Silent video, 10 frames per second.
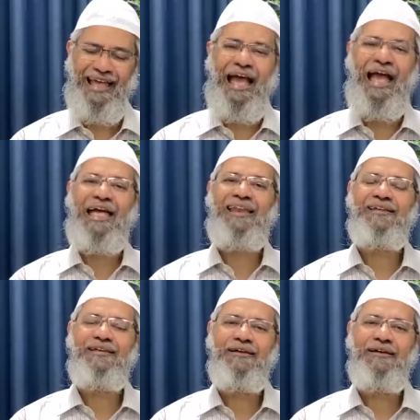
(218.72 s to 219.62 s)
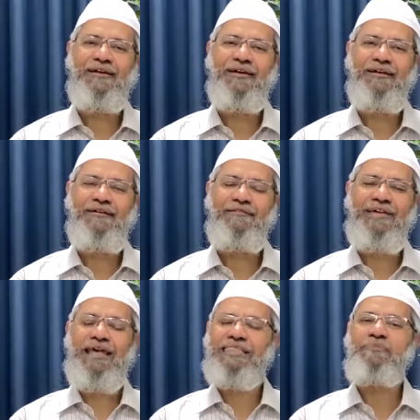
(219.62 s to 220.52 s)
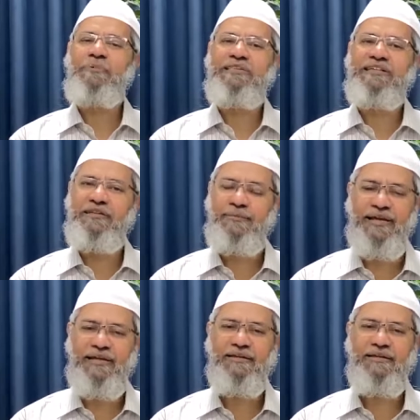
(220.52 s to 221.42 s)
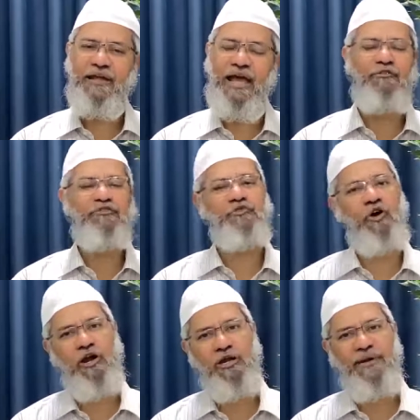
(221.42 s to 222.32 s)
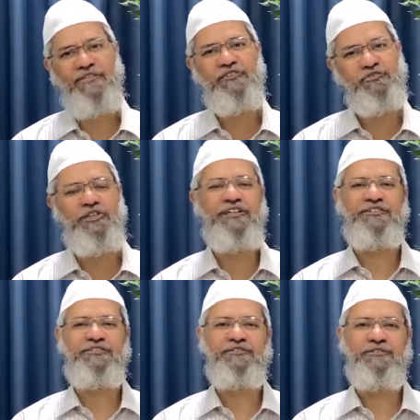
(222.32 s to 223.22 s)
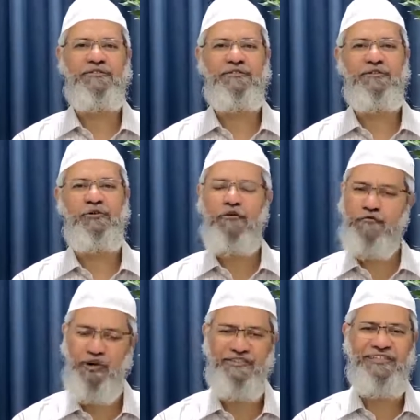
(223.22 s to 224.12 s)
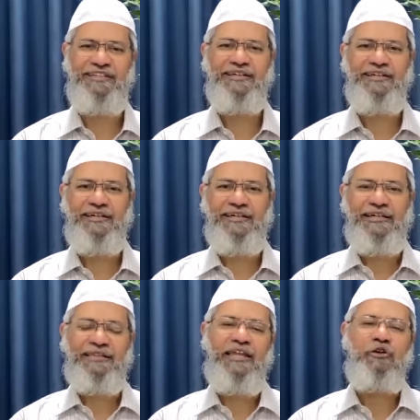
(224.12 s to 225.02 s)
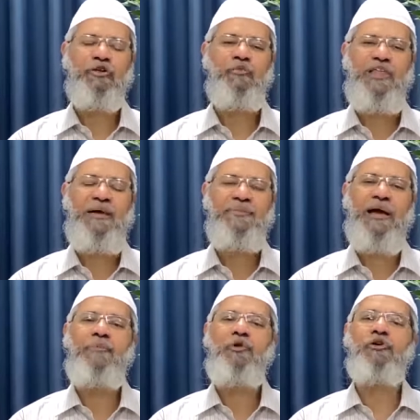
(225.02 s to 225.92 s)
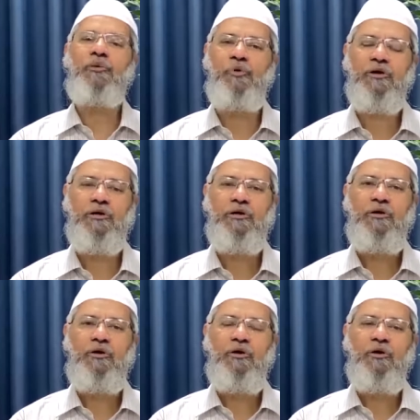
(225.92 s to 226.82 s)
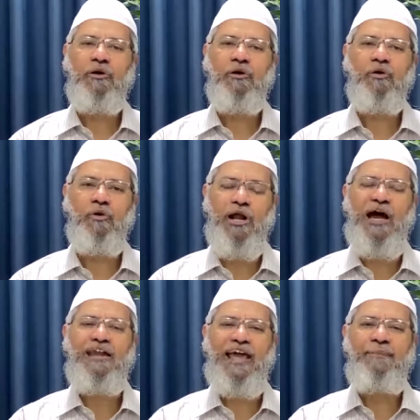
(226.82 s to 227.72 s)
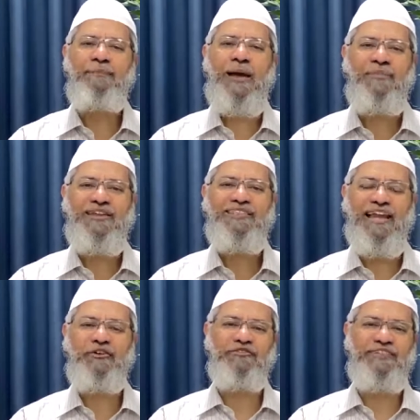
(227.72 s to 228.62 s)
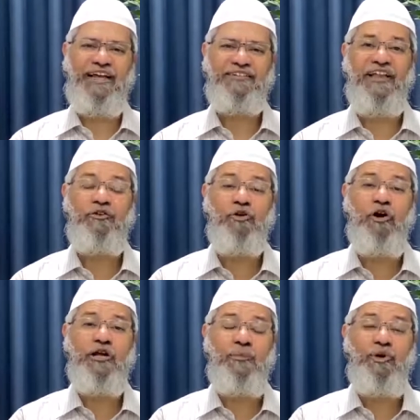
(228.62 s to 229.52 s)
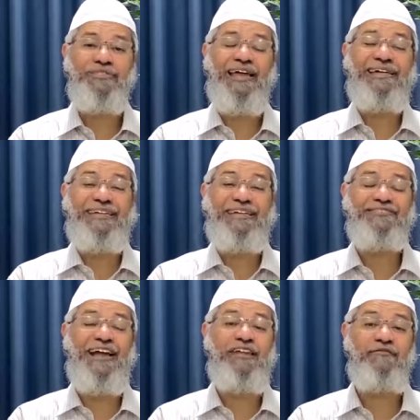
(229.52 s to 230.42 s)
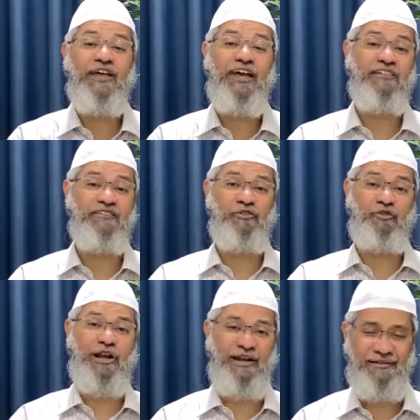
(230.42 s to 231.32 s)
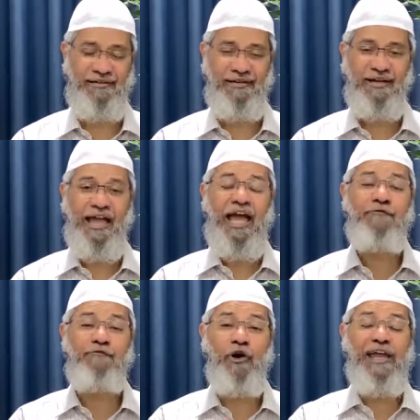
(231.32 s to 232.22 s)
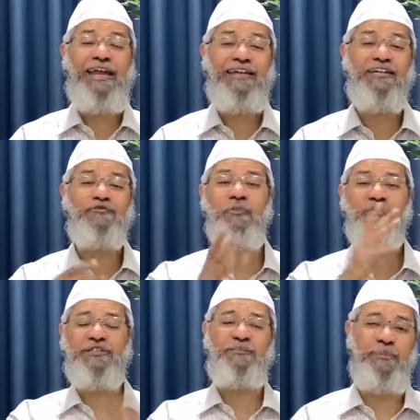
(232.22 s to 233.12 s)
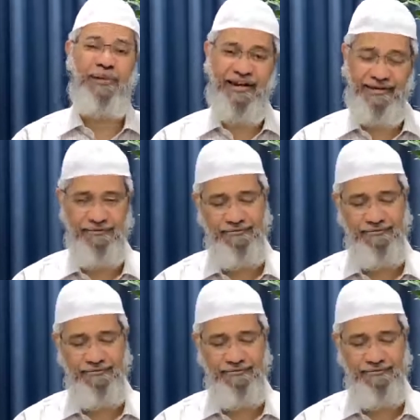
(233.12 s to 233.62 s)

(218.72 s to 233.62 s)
And when I accepted this debate, I was called by the students of USA that Dr. William Campbell wrote a book Quran and Bible in the light of science. And he took out about 30 scientific errors in the Quran. And for eight years, no Muslim replied.